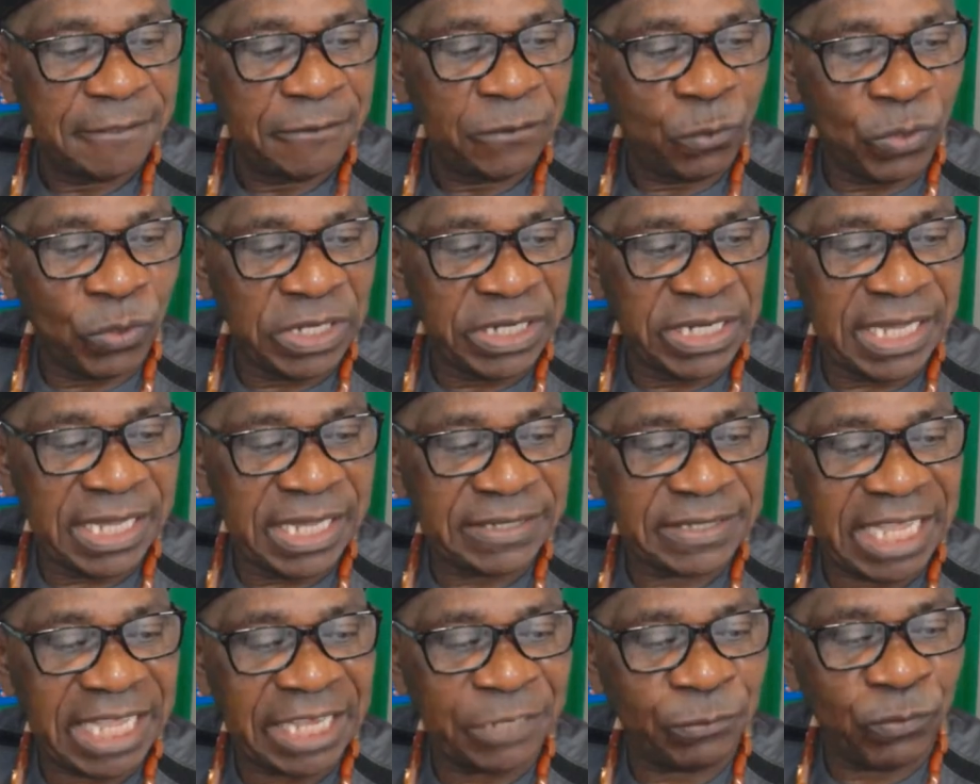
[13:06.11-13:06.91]

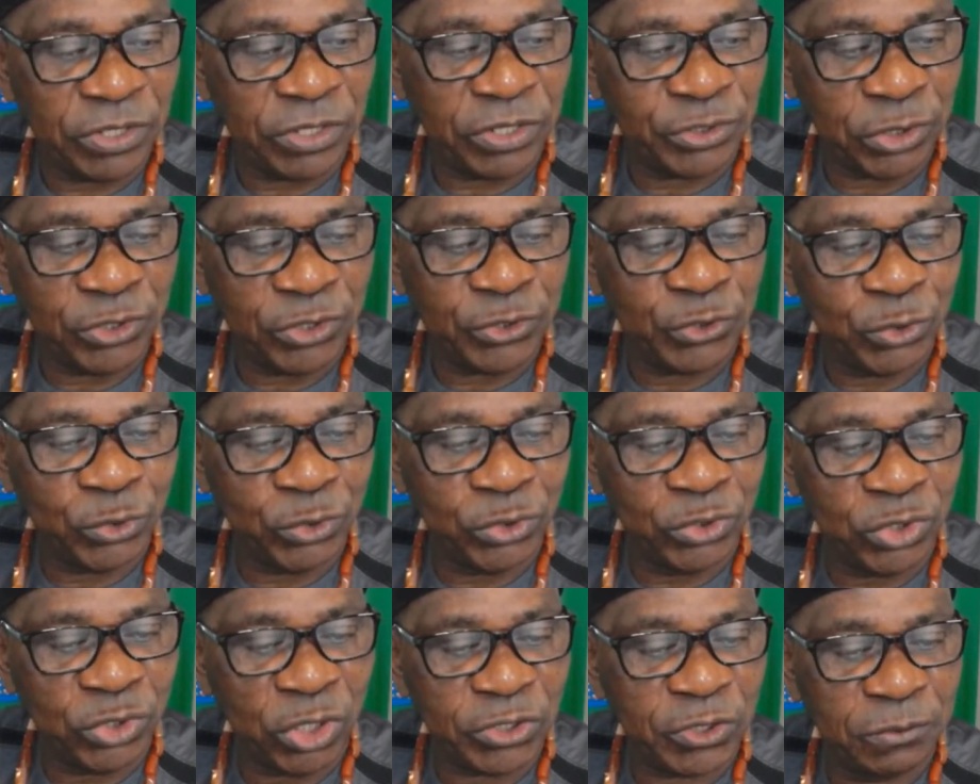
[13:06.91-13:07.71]
Witness, that question
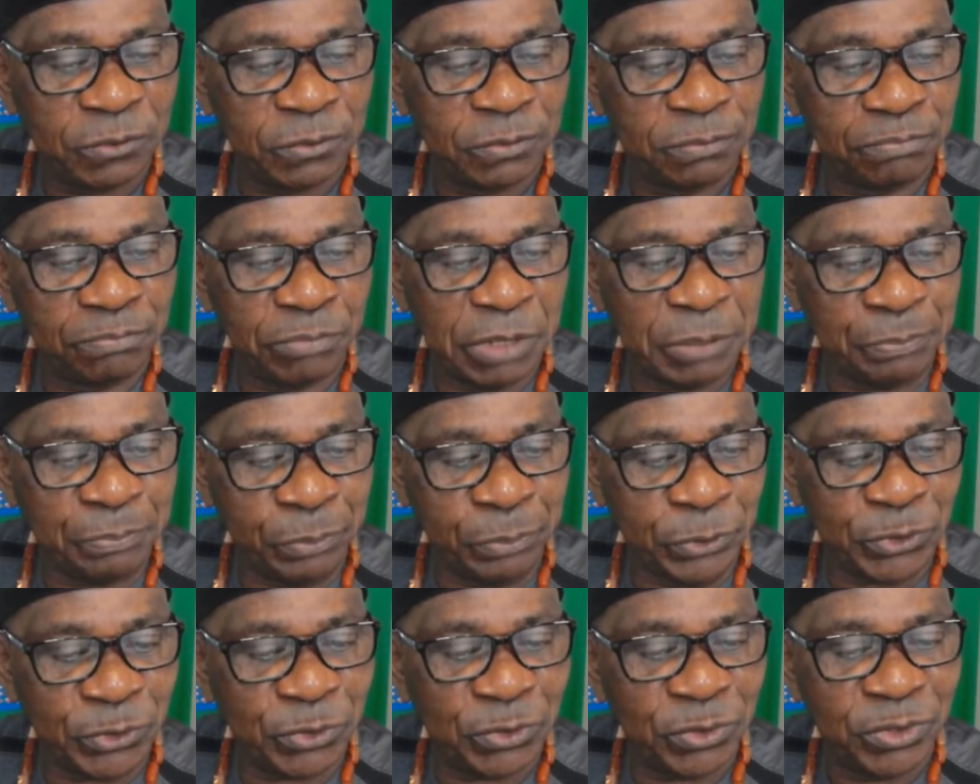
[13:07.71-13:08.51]
should not be
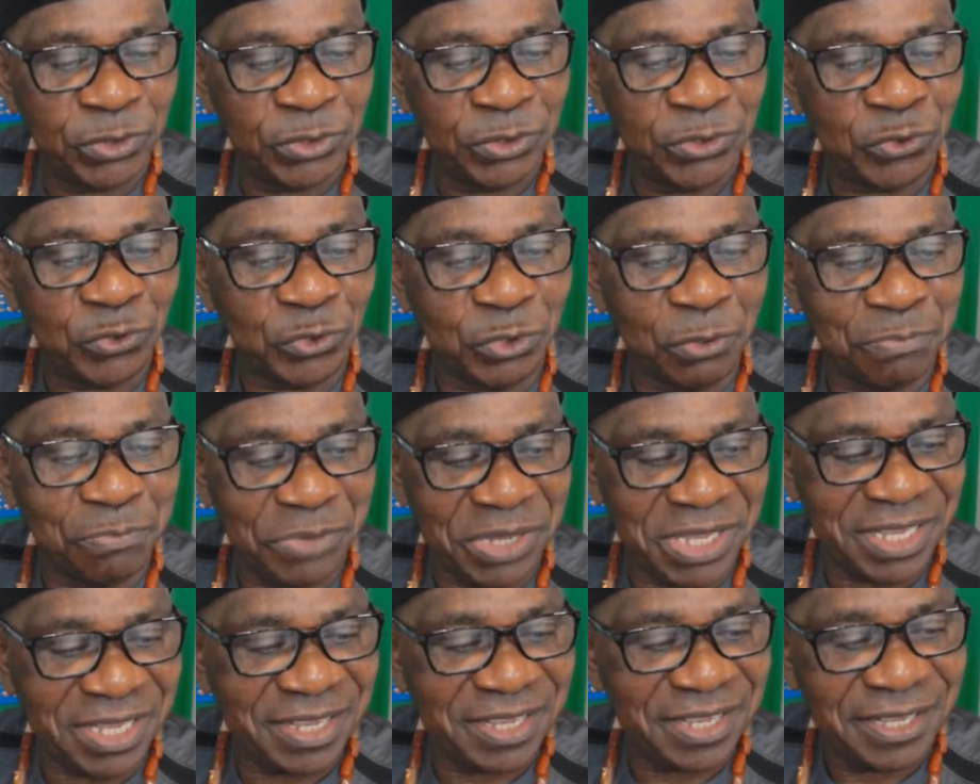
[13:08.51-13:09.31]
put to
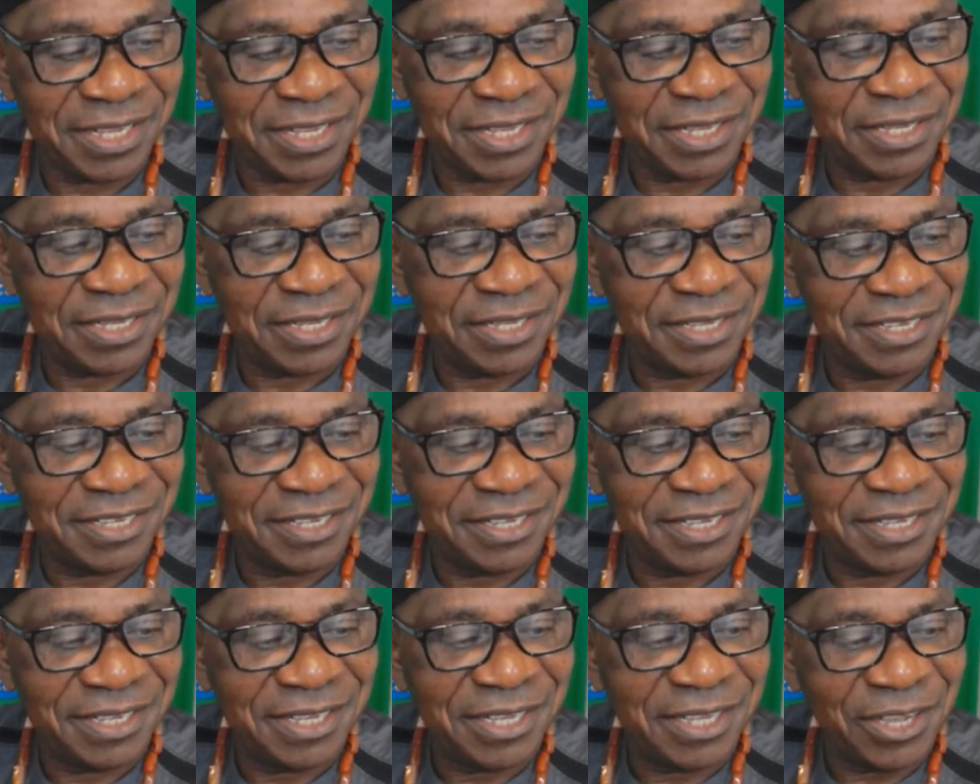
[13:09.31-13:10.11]
me.
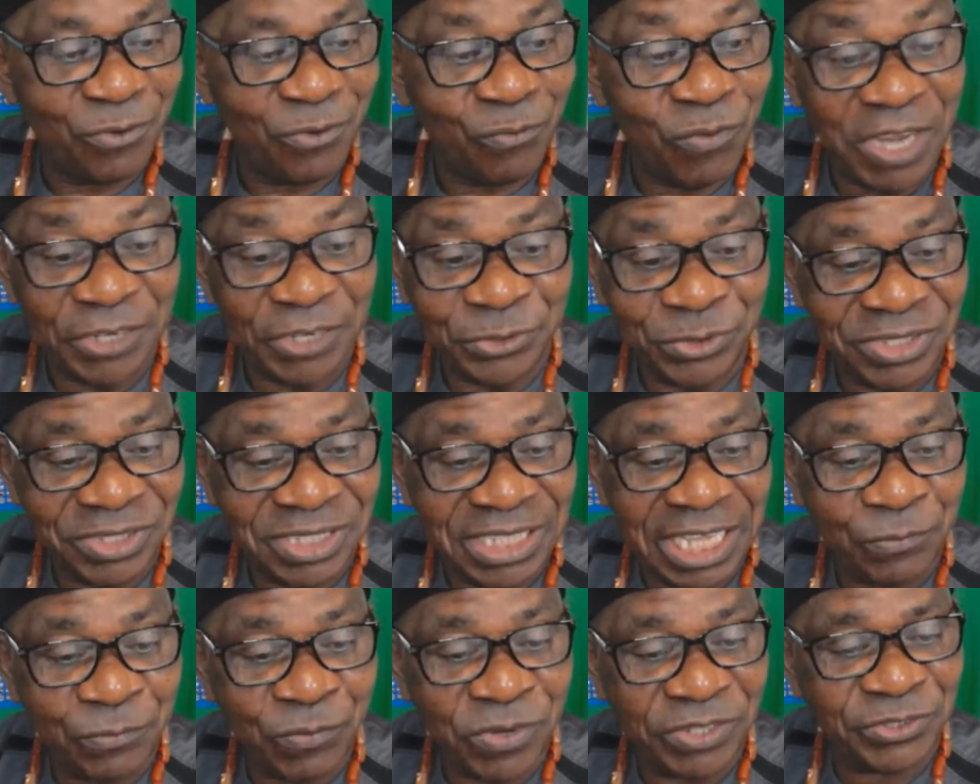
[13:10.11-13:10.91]
Why
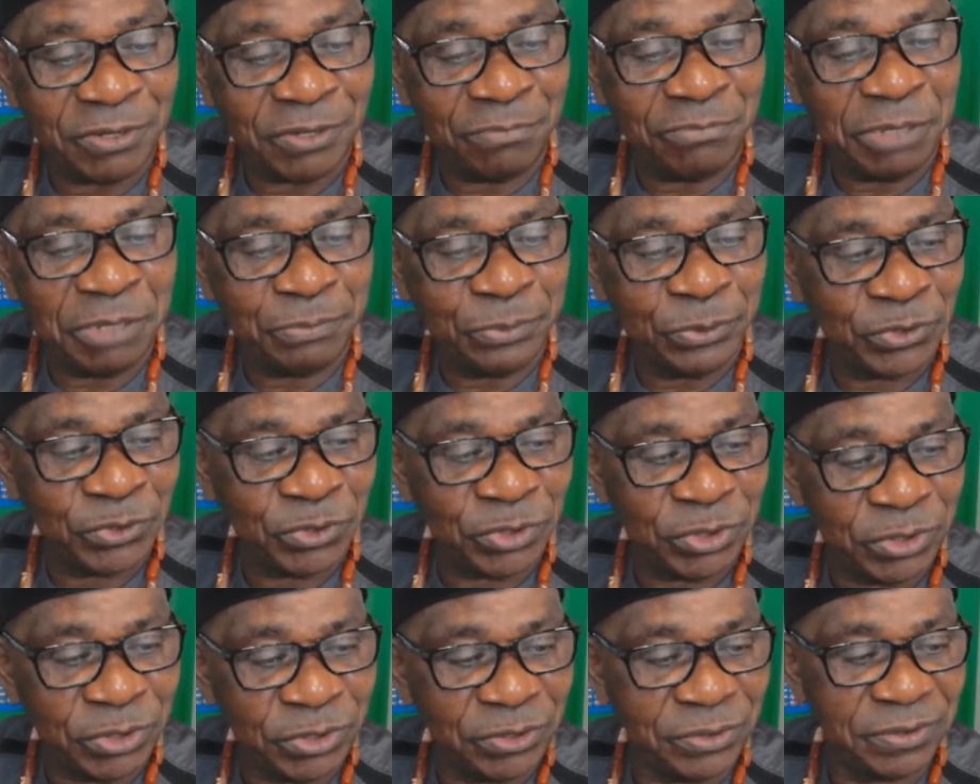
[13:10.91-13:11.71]
shouldn't that question be put
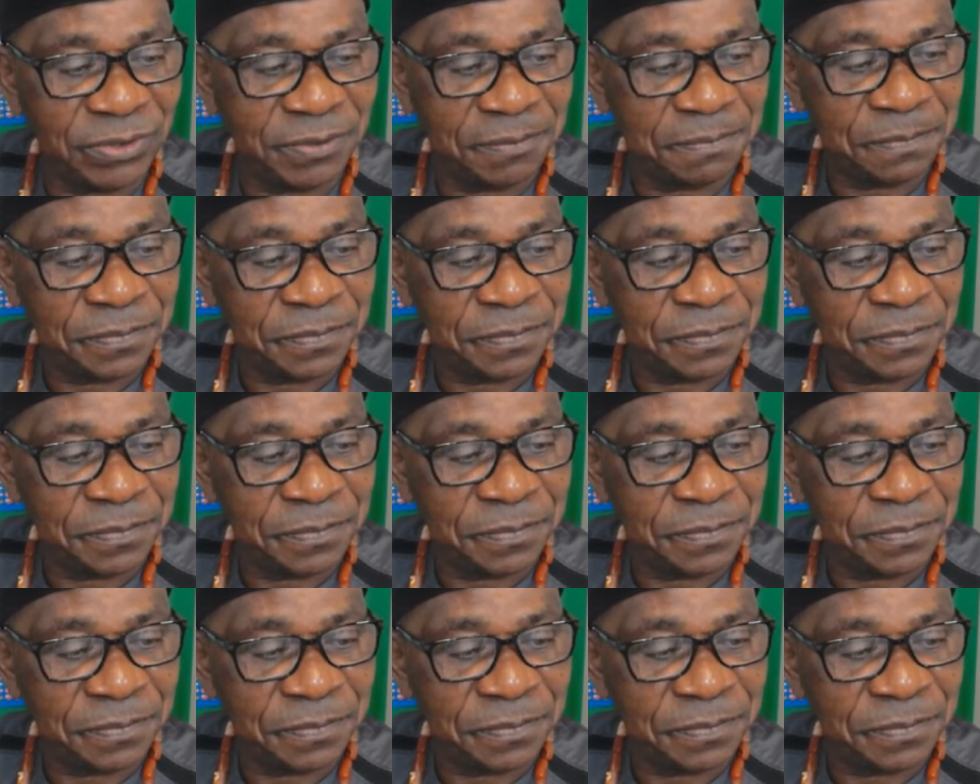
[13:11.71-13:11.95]
to you?